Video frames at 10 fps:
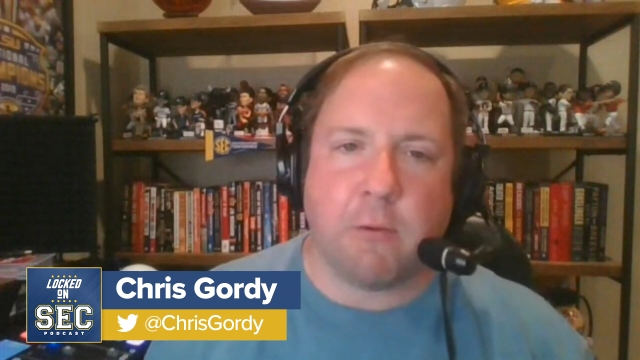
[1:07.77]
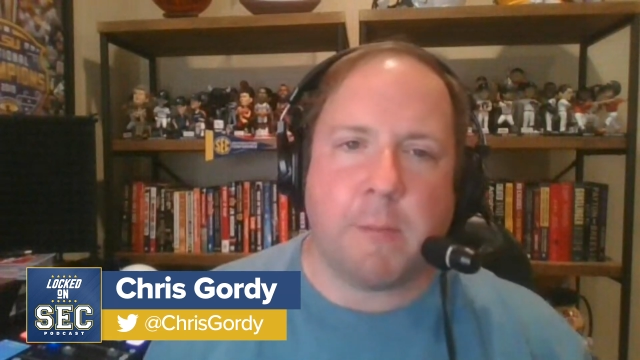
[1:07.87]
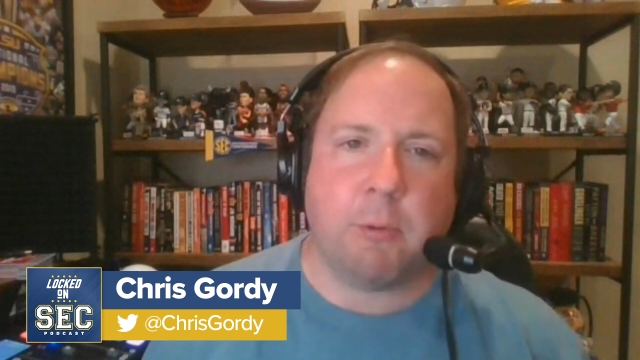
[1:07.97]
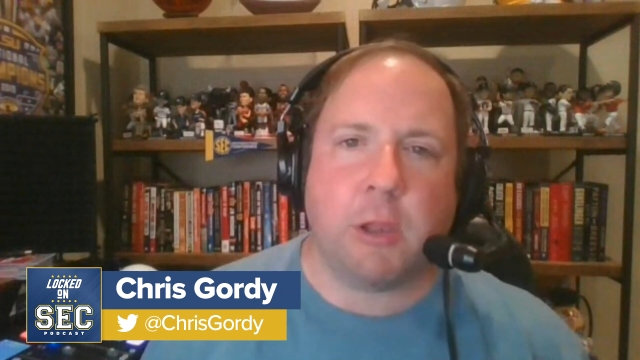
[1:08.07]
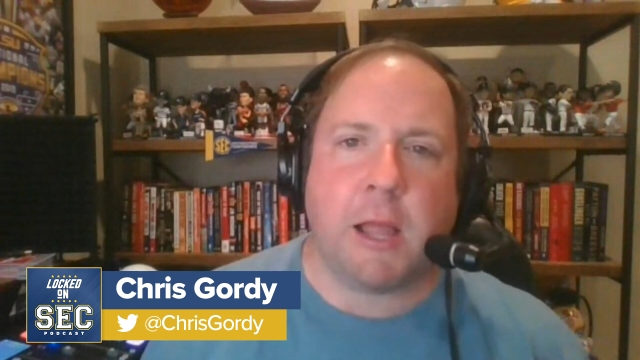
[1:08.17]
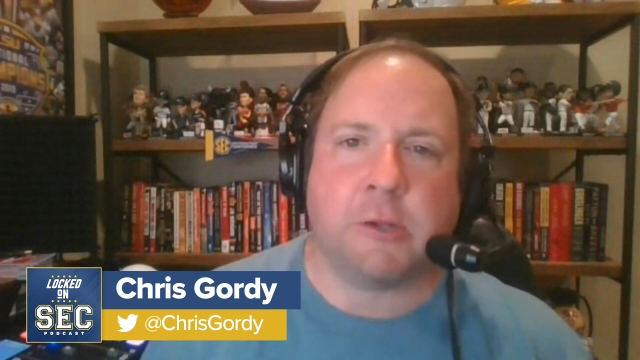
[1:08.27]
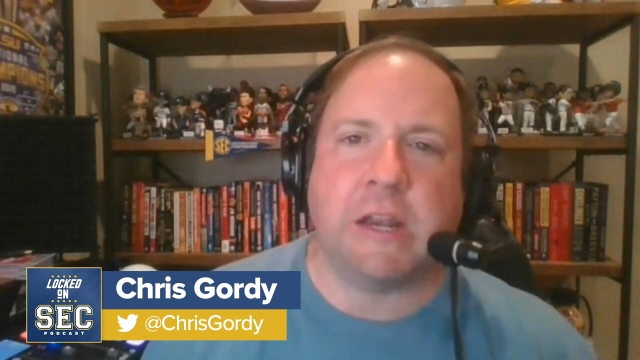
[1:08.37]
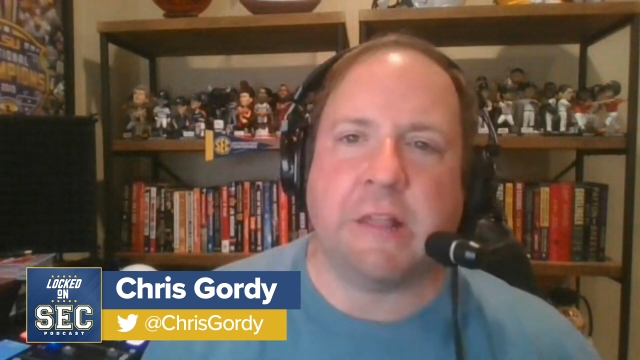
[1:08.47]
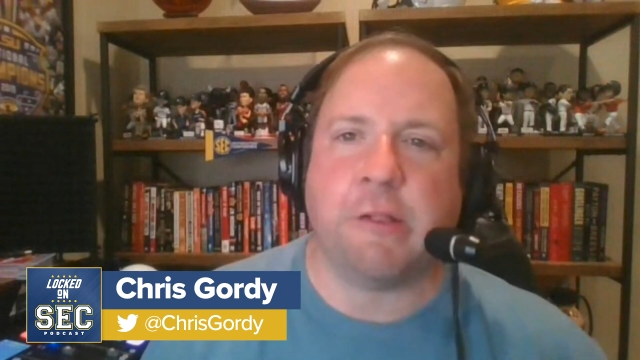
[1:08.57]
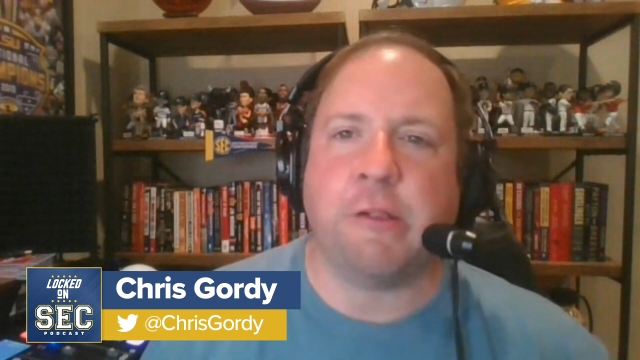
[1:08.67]
Remember, Locked
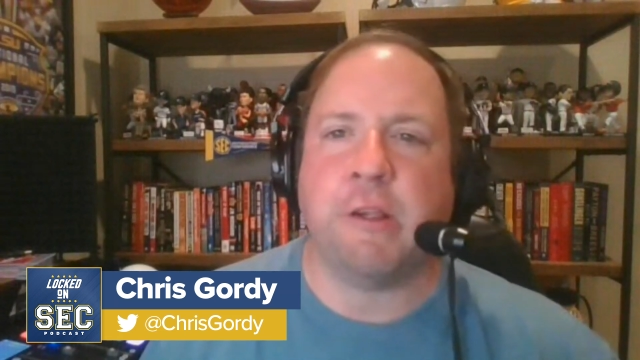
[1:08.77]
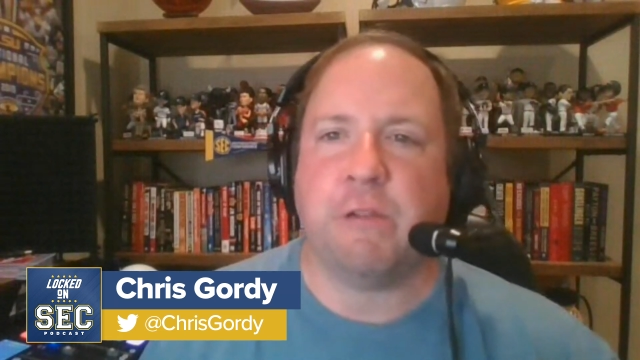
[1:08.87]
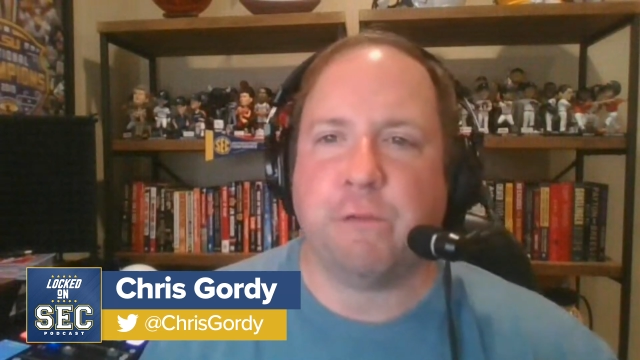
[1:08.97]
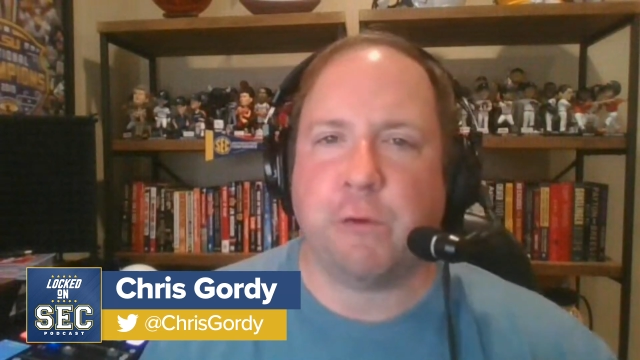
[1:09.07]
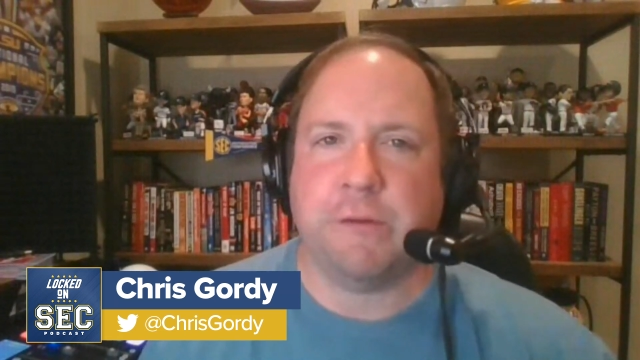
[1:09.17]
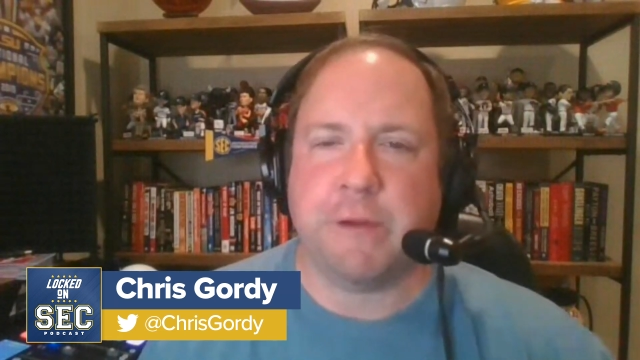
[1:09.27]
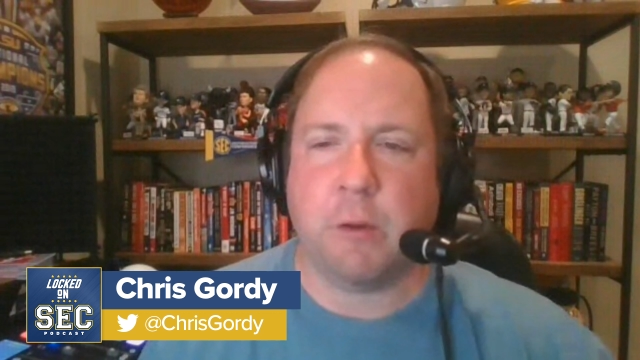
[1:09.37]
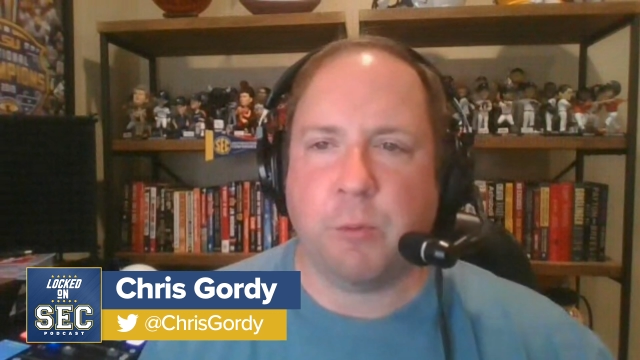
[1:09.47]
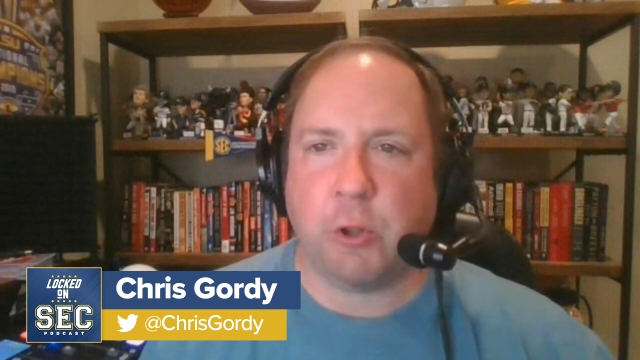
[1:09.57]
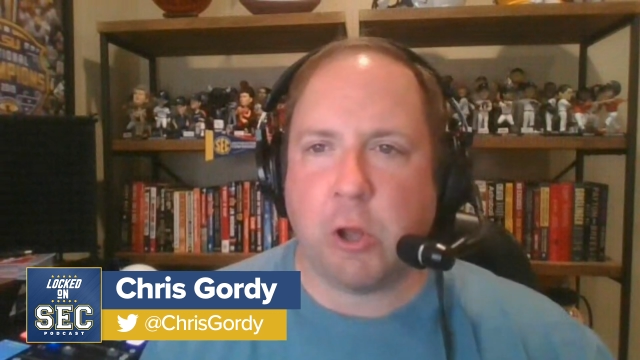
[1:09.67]
On SEC is free and
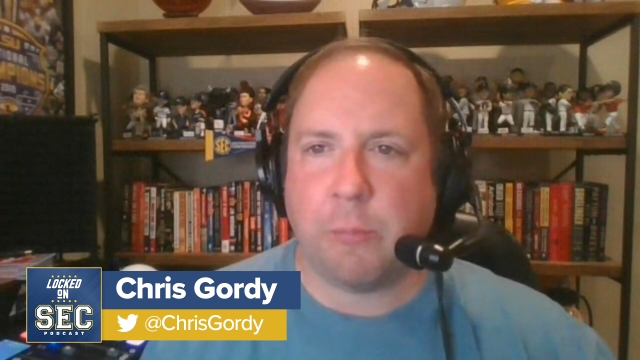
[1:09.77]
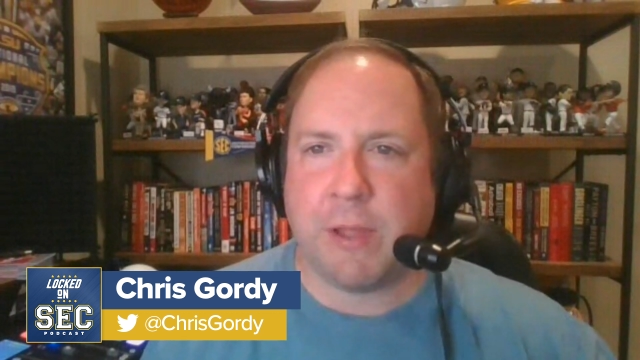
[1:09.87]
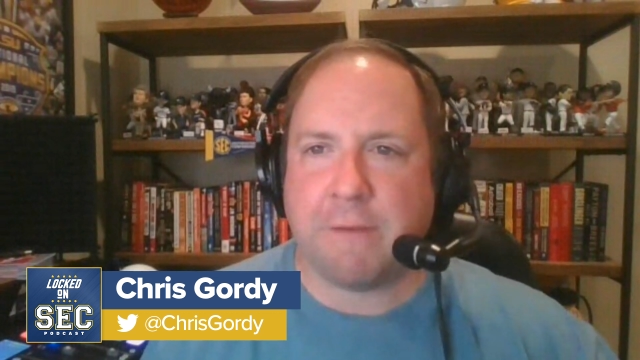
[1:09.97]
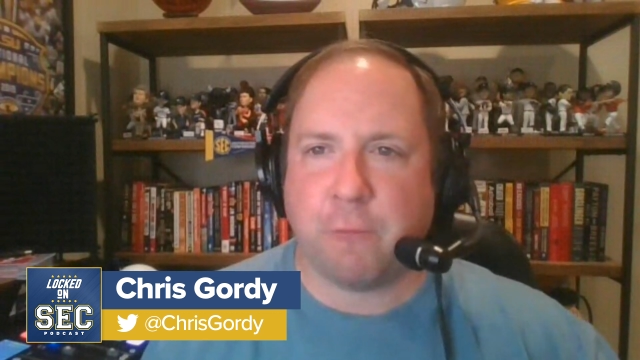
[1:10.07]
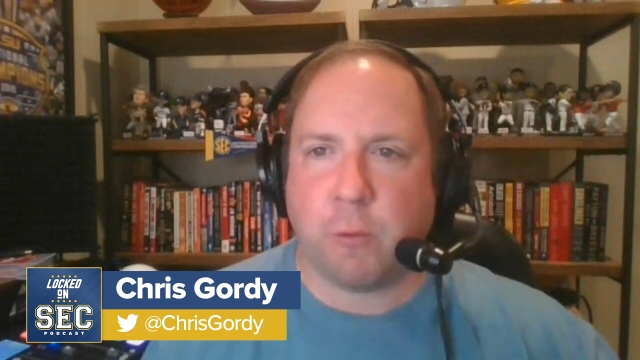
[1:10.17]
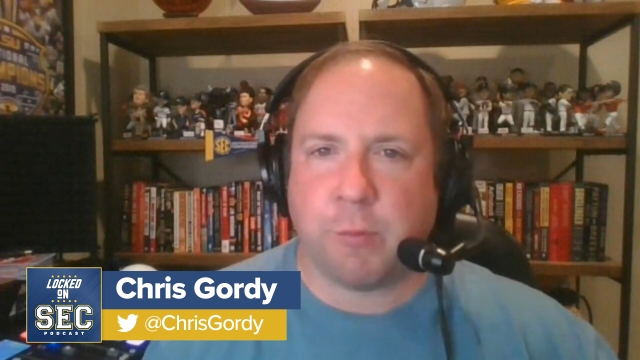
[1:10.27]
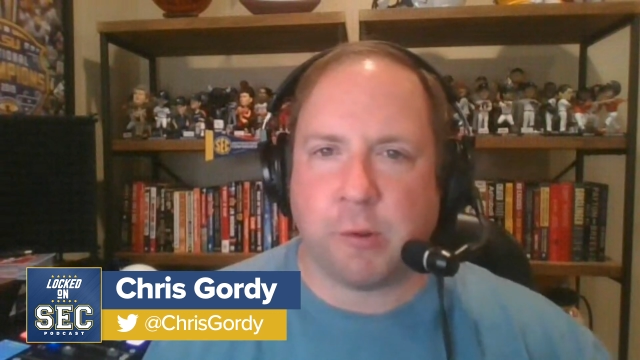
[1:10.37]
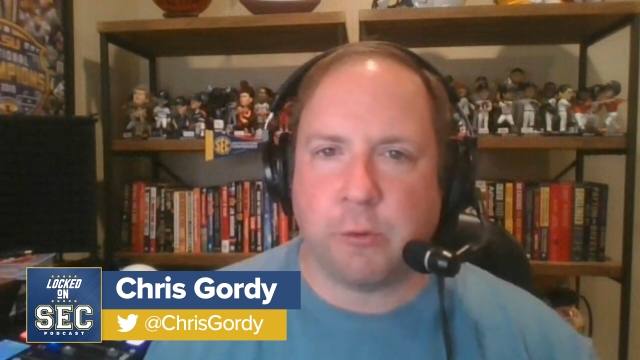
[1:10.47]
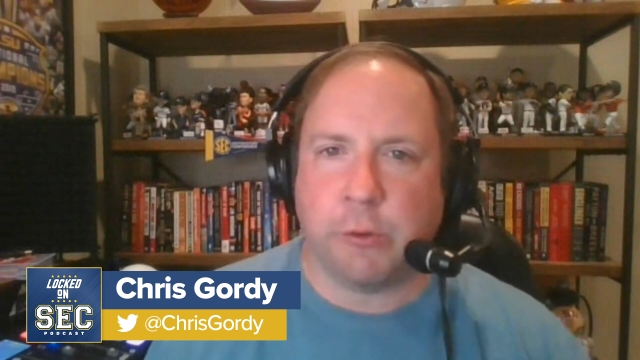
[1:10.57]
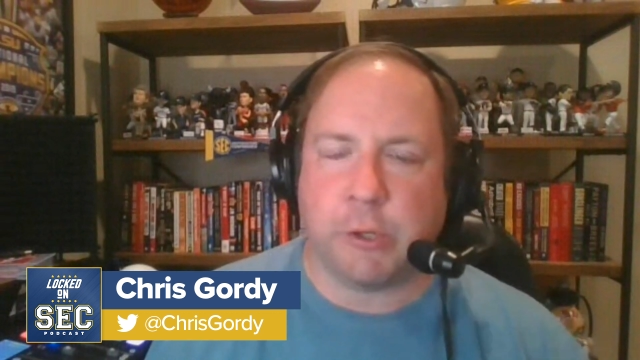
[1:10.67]
available on all platforms,
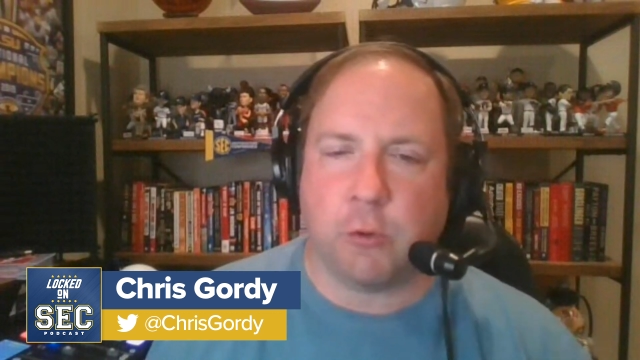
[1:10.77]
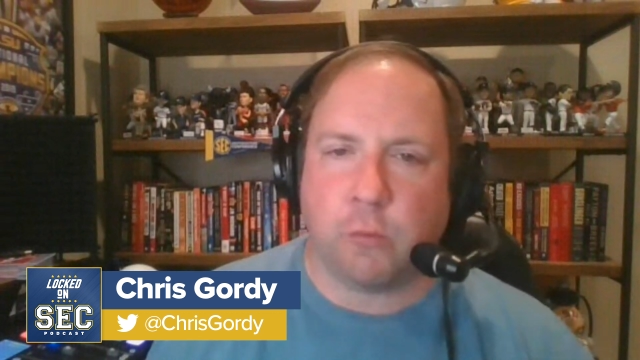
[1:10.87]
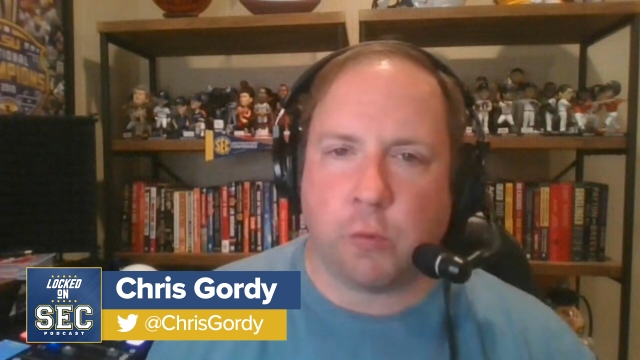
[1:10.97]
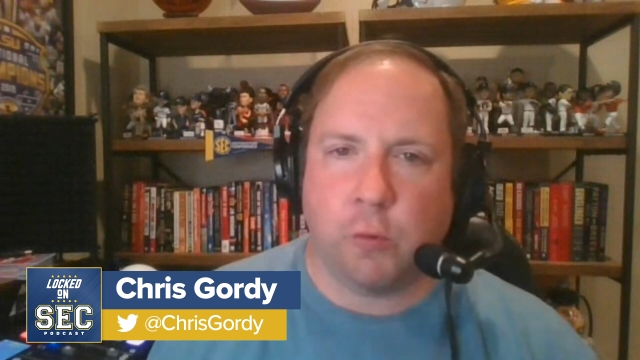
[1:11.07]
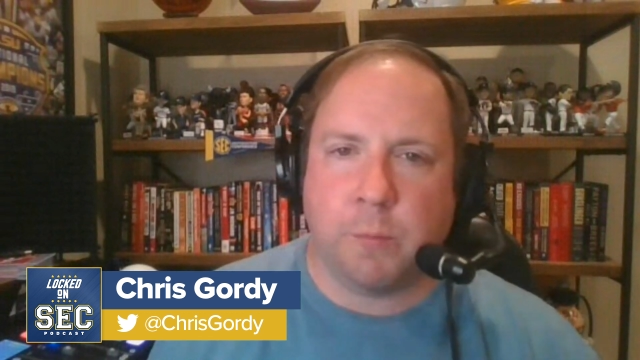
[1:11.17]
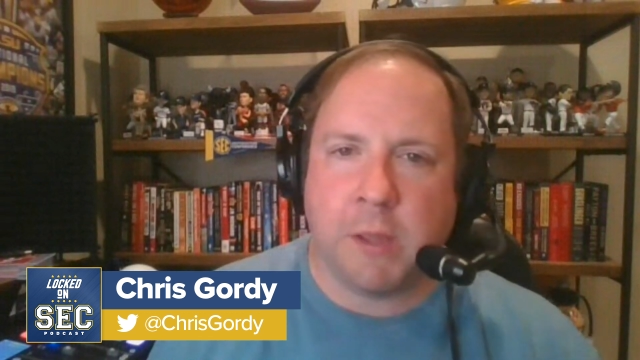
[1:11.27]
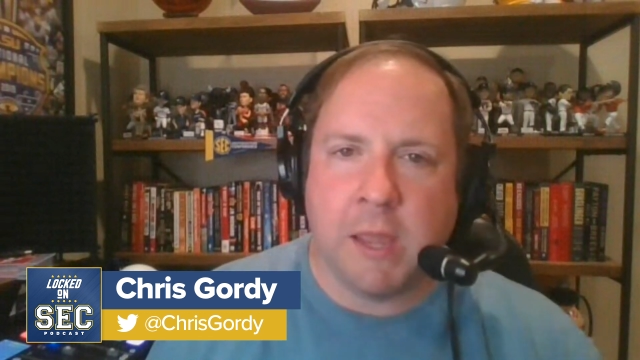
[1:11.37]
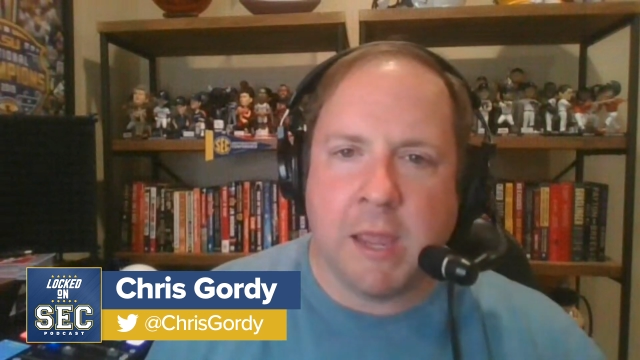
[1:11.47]
including YouTube